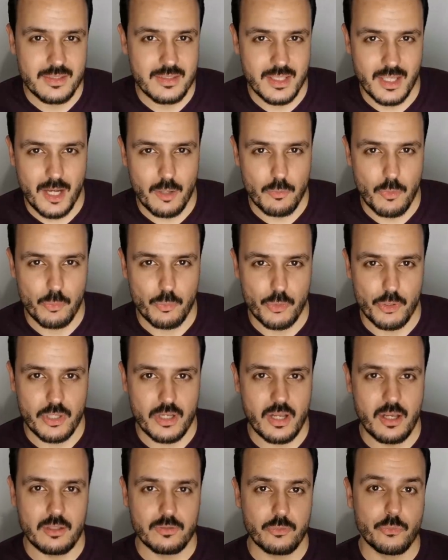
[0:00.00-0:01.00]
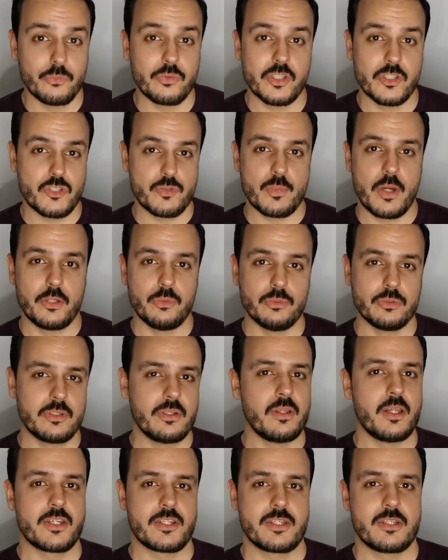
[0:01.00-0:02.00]
the ramon monegal don't touch my wood
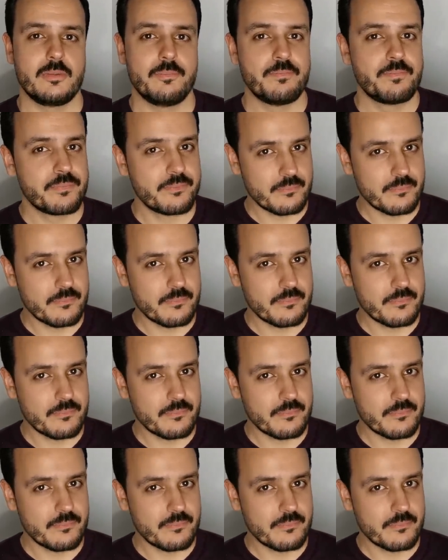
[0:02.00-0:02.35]
collection